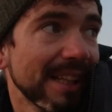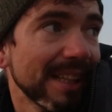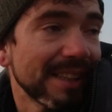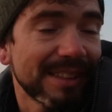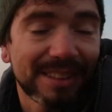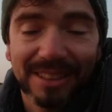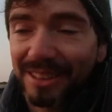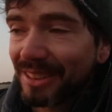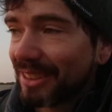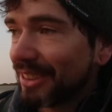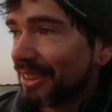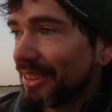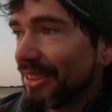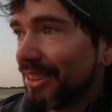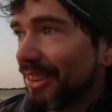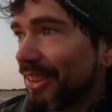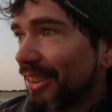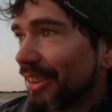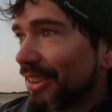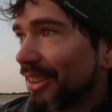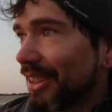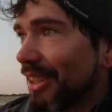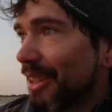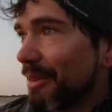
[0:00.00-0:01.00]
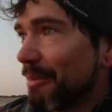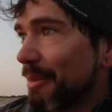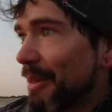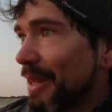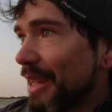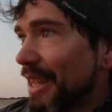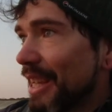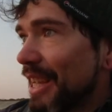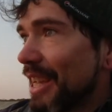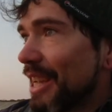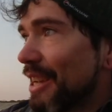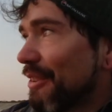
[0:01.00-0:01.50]
it's just not going to be
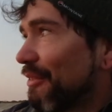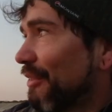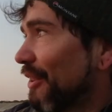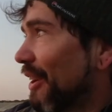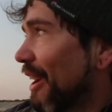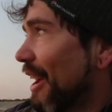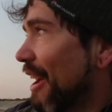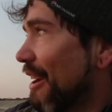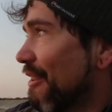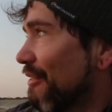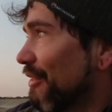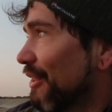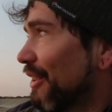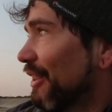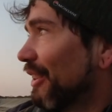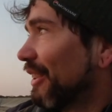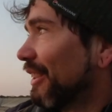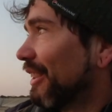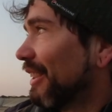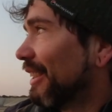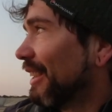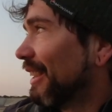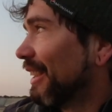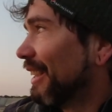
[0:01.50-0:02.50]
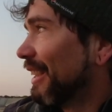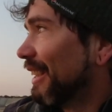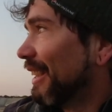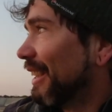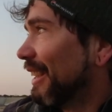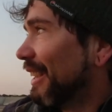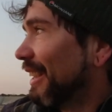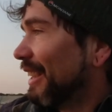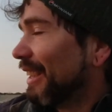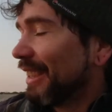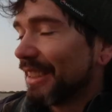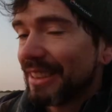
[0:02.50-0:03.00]
here forever.
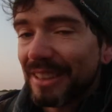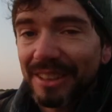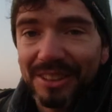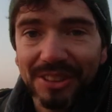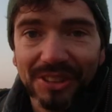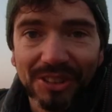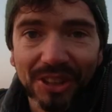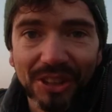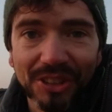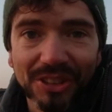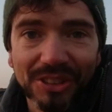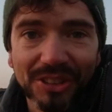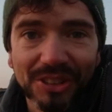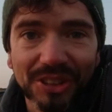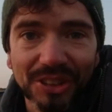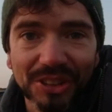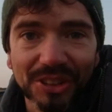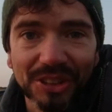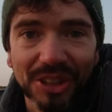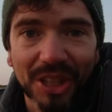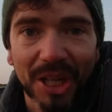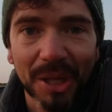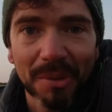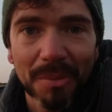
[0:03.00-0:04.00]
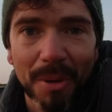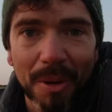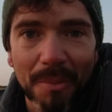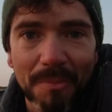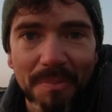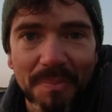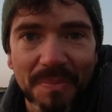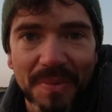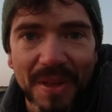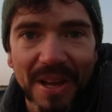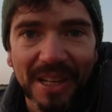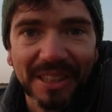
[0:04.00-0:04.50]
The sun doesn't come up
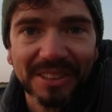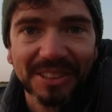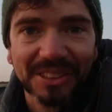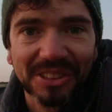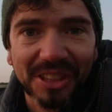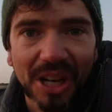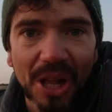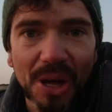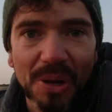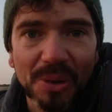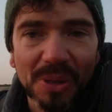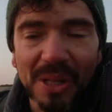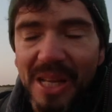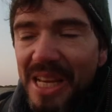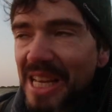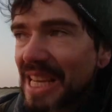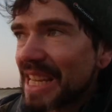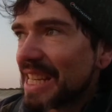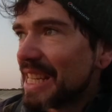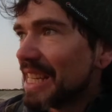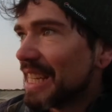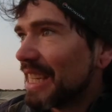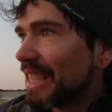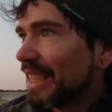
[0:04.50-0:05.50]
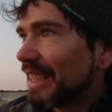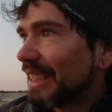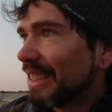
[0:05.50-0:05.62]
that slowly.